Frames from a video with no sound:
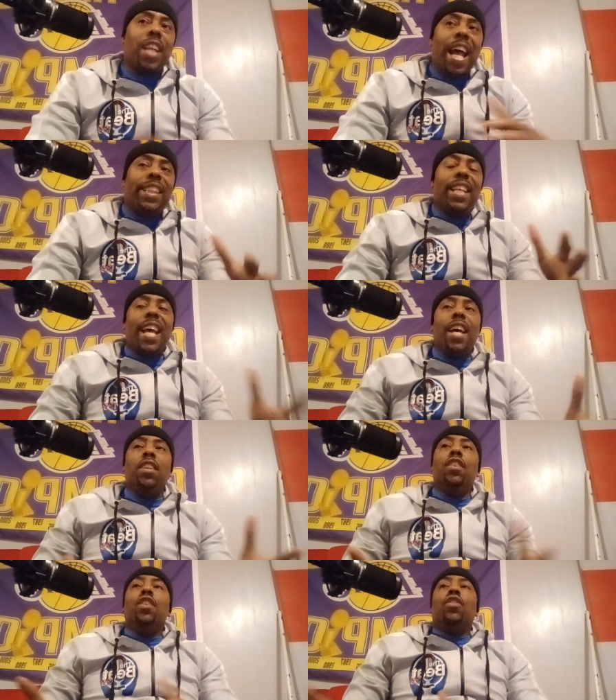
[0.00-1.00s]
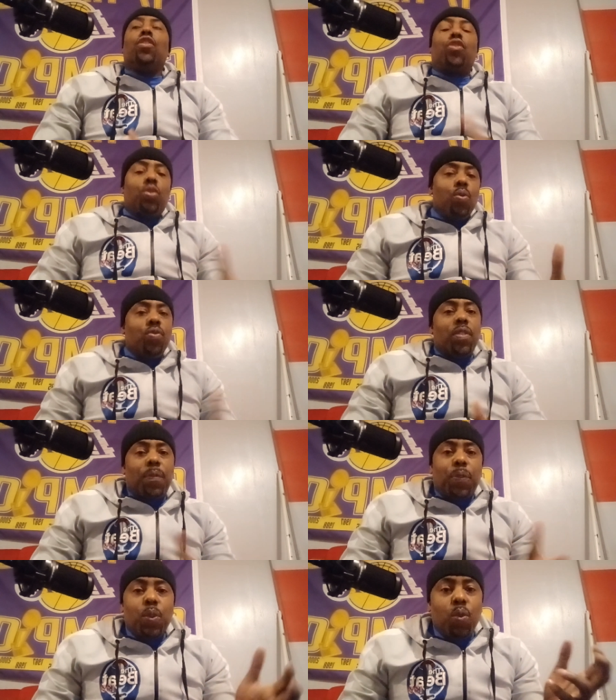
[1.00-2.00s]
after that, the tools and
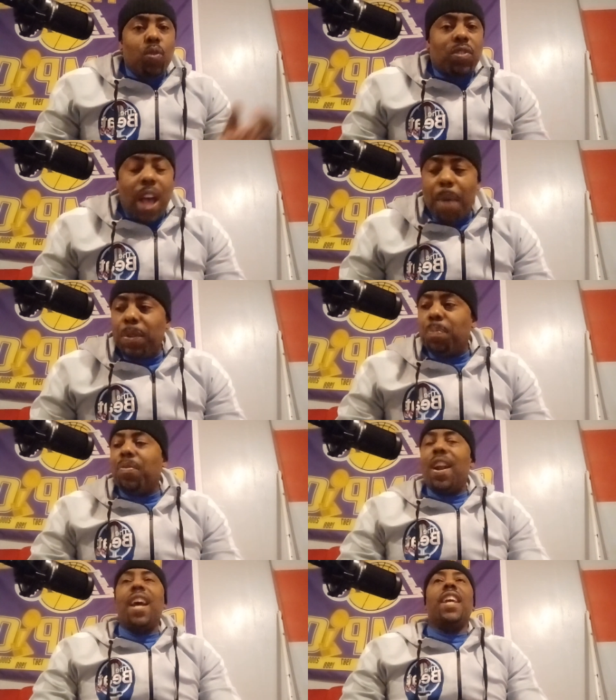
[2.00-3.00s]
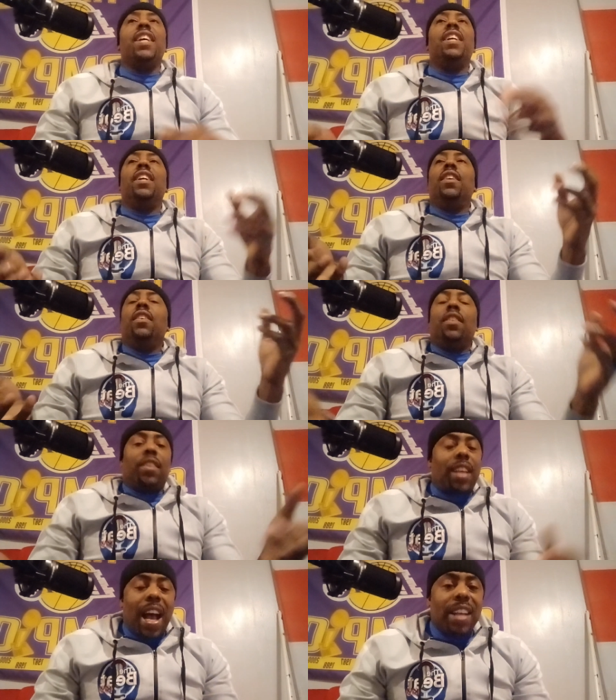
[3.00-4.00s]
few, Thomas Bryant,
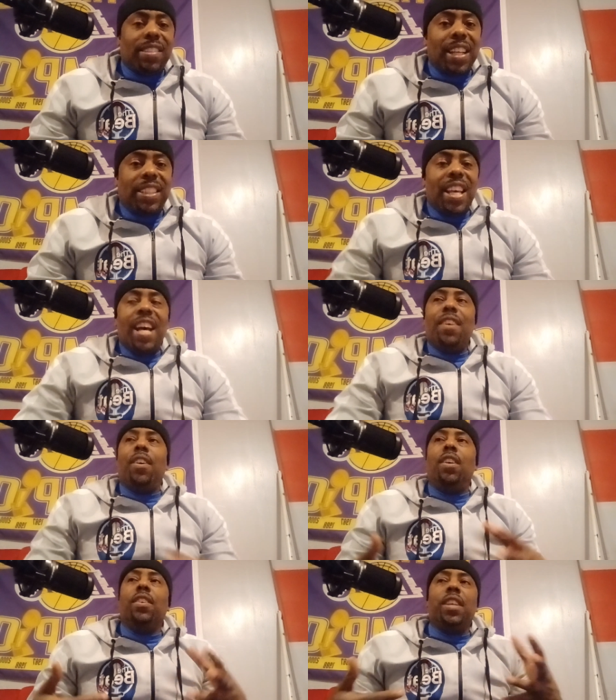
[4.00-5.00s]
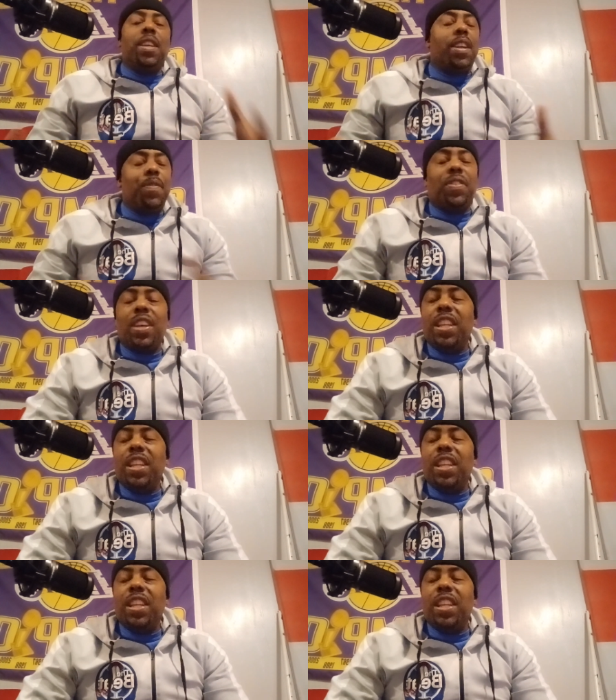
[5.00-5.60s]
guys like that, he give us